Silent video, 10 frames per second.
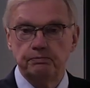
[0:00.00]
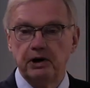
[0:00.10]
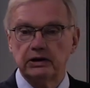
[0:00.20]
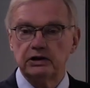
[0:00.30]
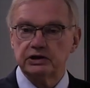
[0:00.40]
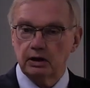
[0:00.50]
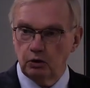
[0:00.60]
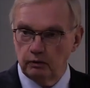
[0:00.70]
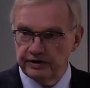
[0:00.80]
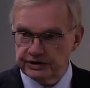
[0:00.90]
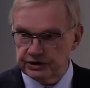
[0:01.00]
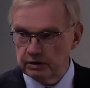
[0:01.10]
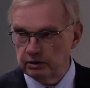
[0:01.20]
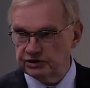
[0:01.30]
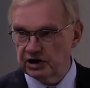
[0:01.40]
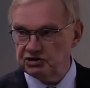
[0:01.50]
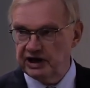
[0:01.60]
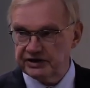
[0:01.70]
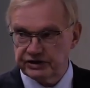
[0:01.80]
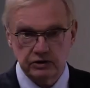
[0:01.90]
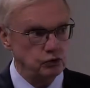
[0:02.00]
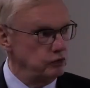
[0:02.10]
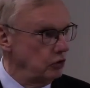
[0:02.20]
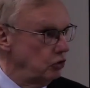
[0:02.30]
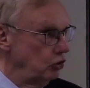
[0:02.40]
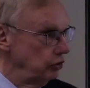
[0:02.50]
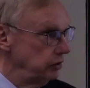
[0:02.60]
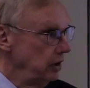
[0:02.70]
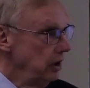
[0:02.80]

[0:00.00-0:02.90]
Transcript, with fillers: The parties can always suggest to the court,